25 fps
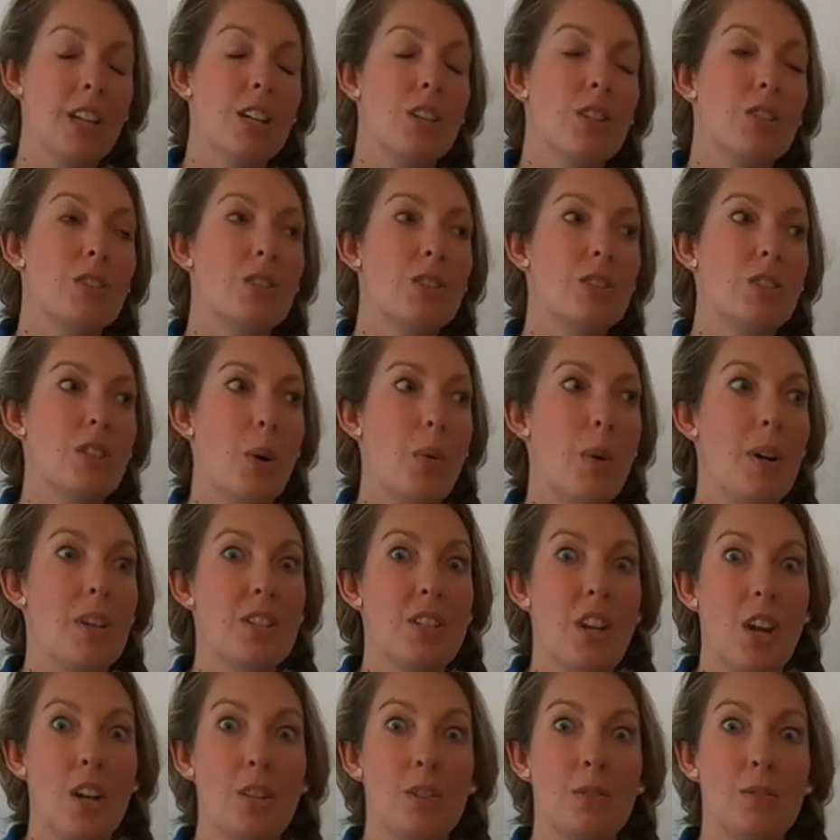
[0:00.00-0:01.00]
So I
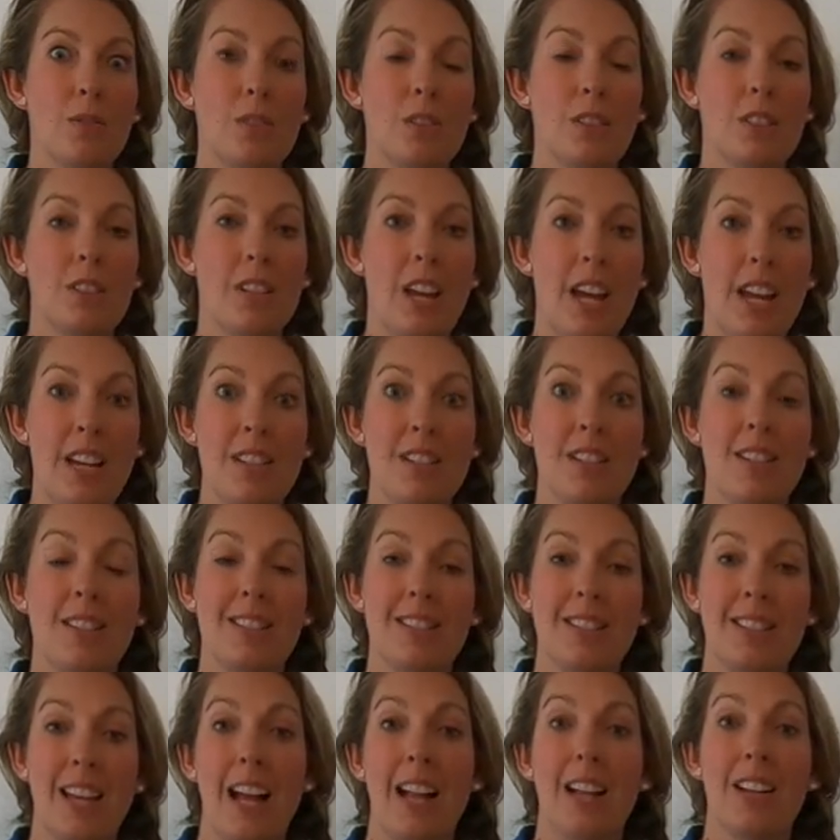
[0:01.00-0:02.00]
don't tend to
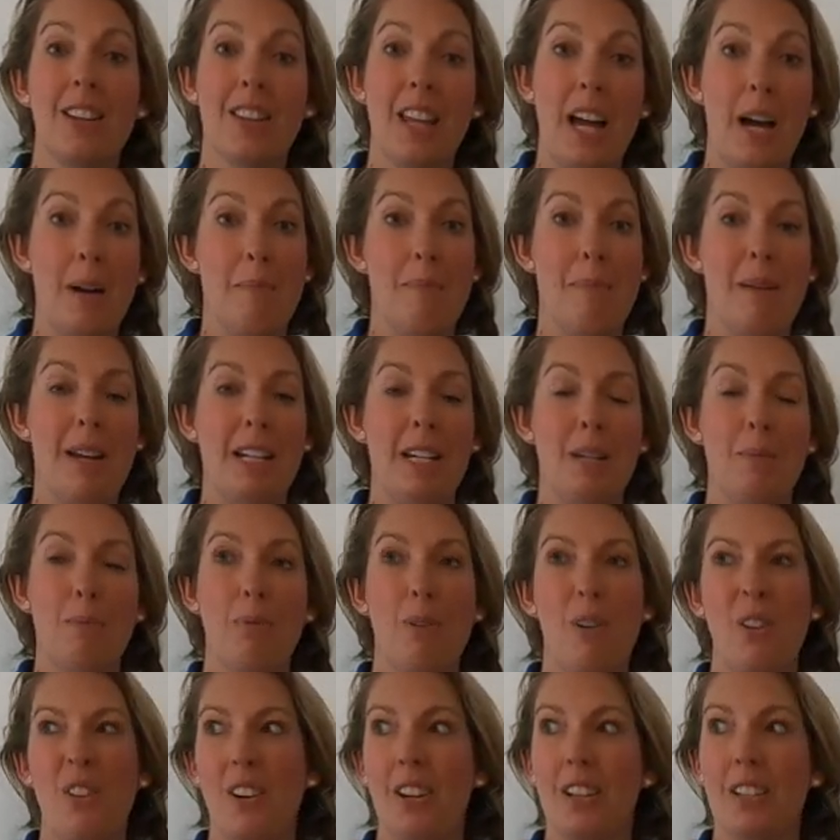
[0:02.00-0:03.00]
sell that many
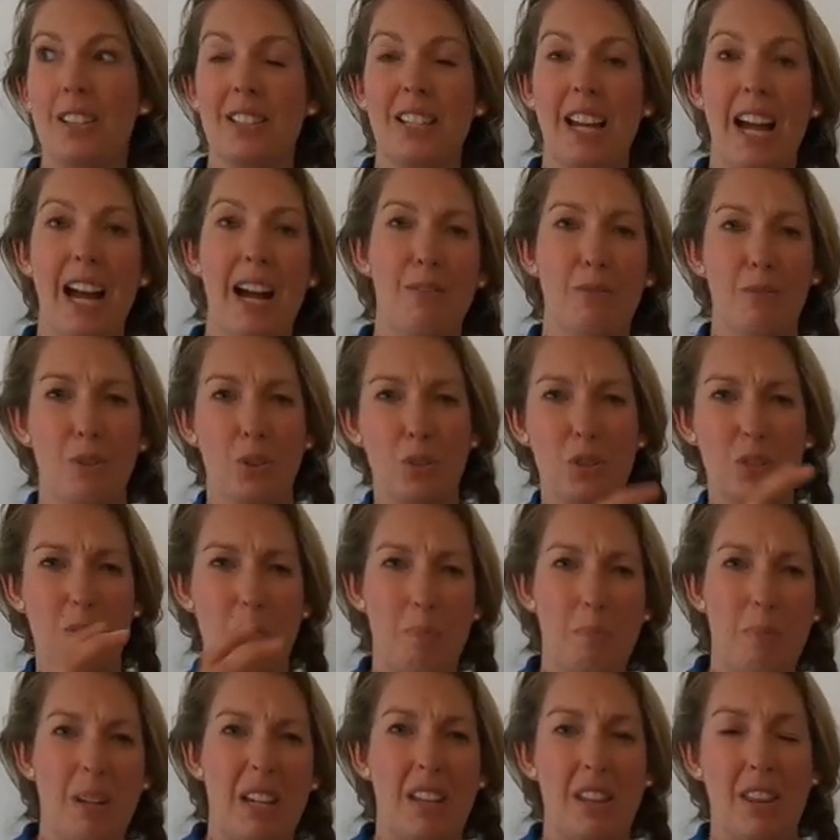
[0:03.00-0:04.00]
products that have lots
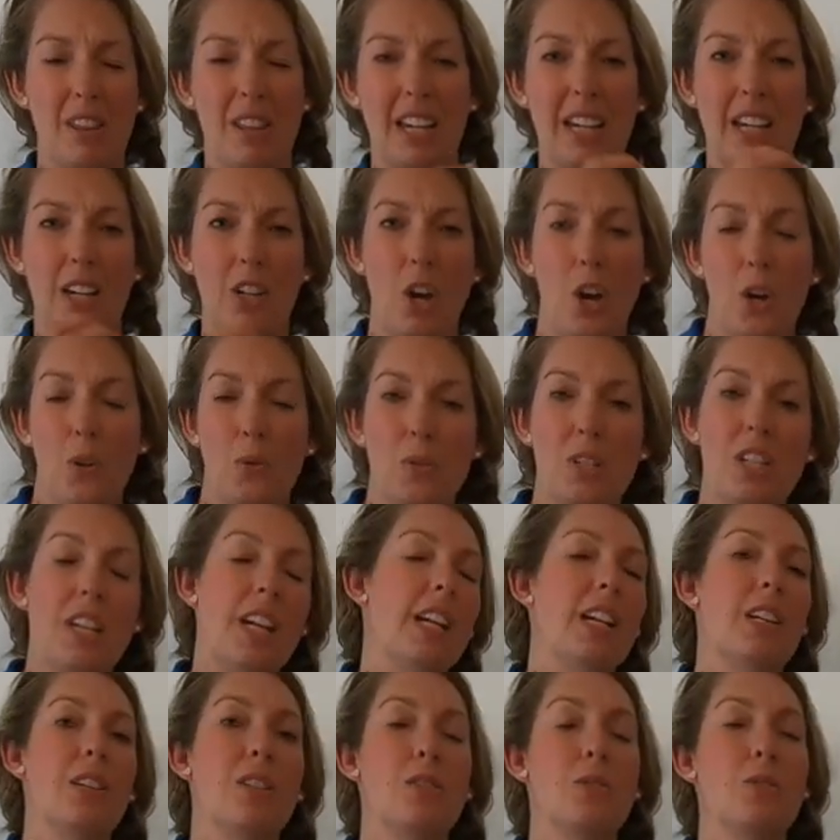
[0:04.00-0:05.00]
of big thick
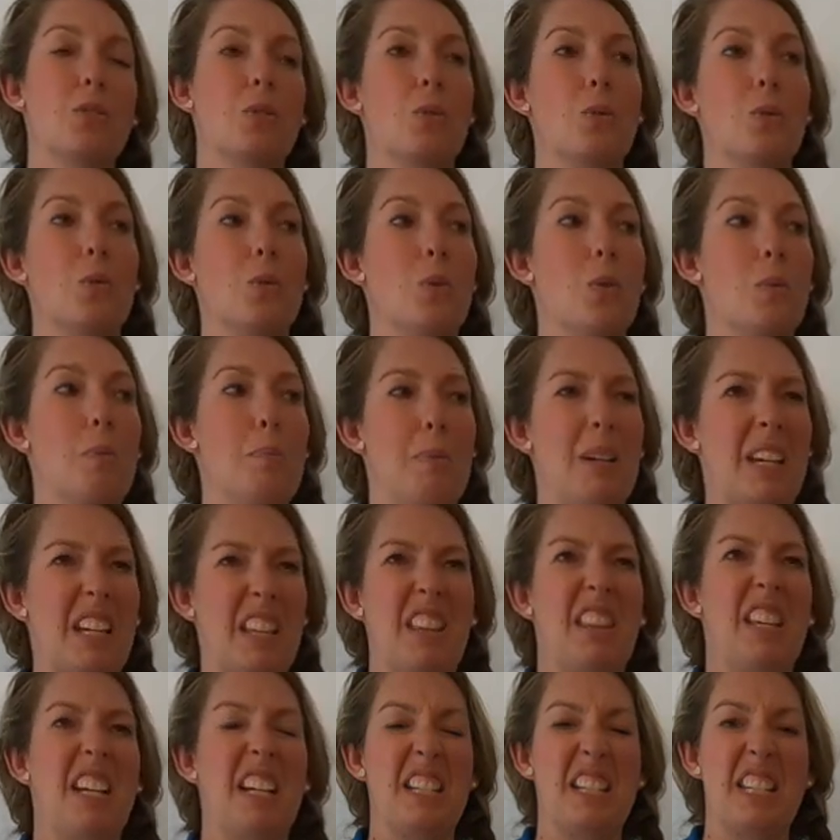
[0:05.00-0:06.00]
coatings or big
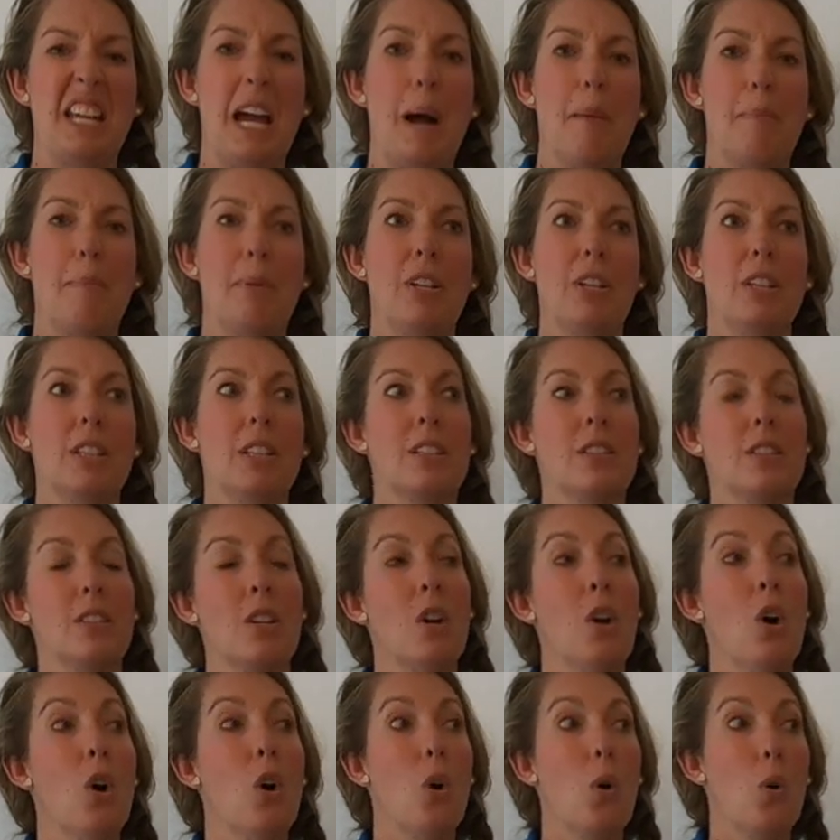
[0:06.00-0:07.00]
thick tablets
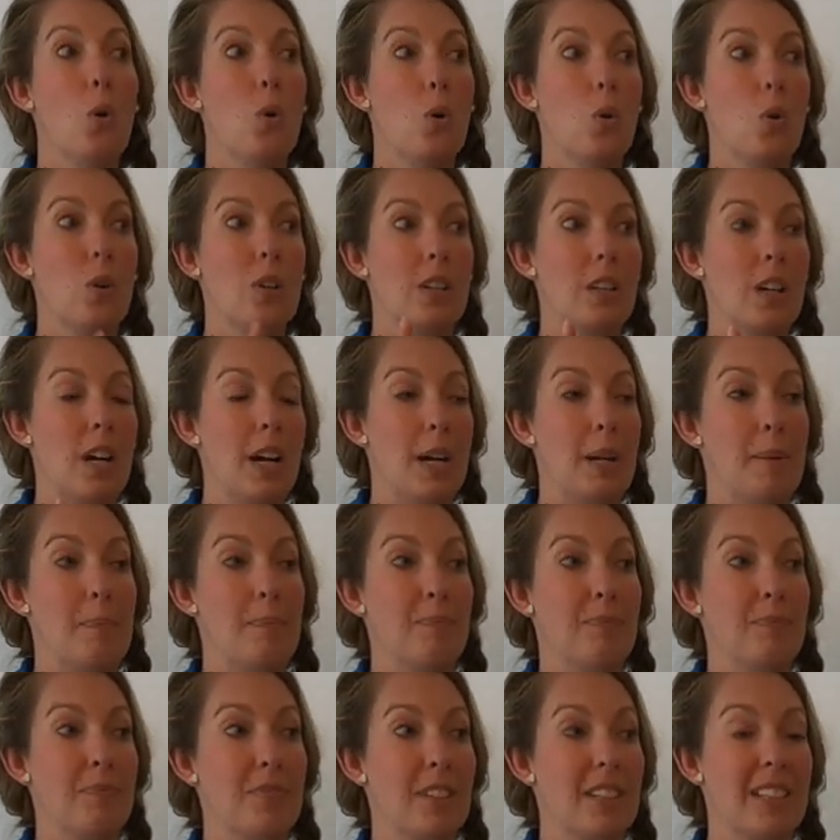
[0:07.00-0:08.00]
or
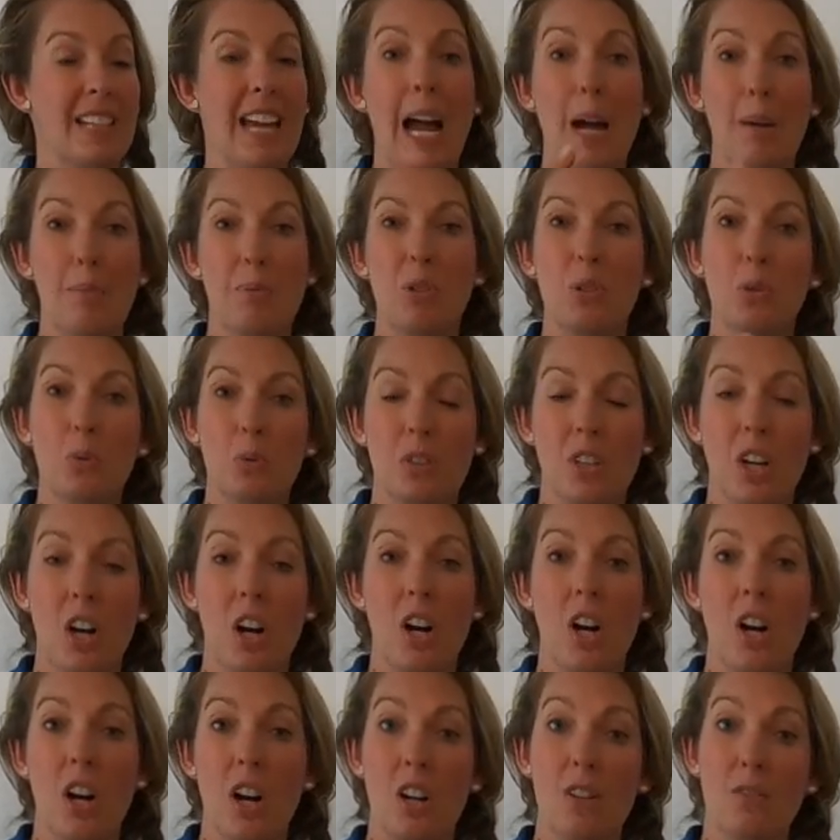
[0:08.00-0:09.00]
capsules that are
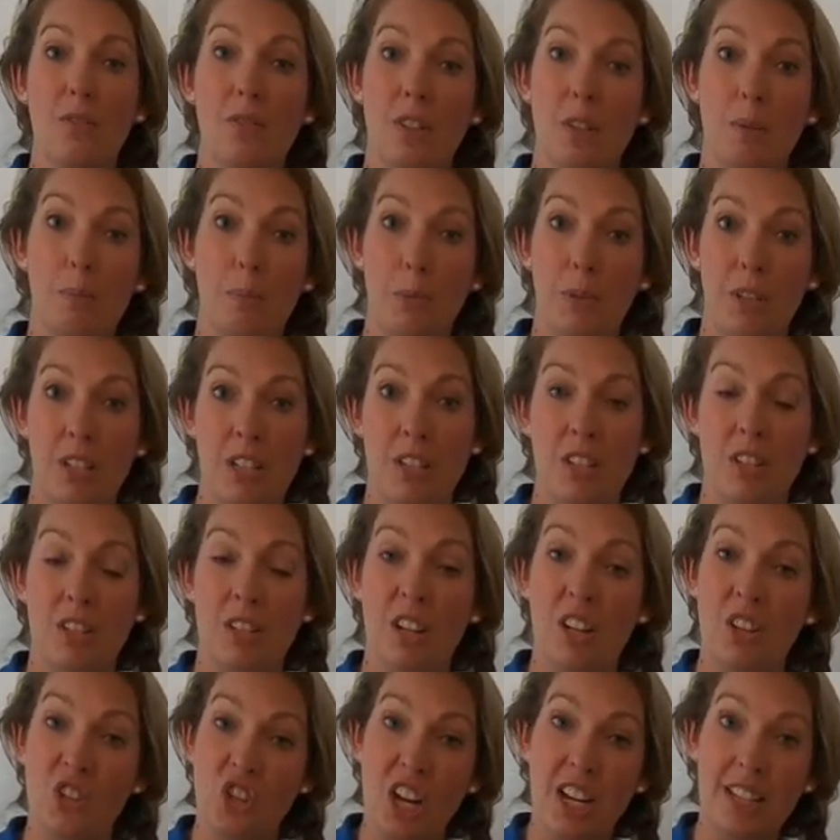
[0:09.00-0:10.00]
hard for the body to
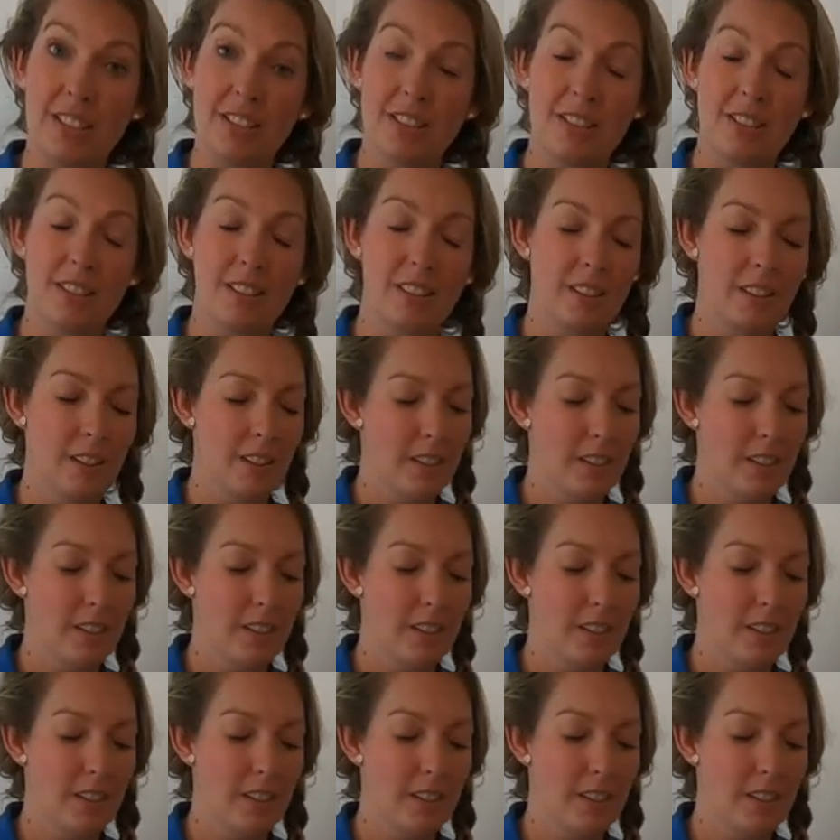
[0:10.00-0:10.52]
digest.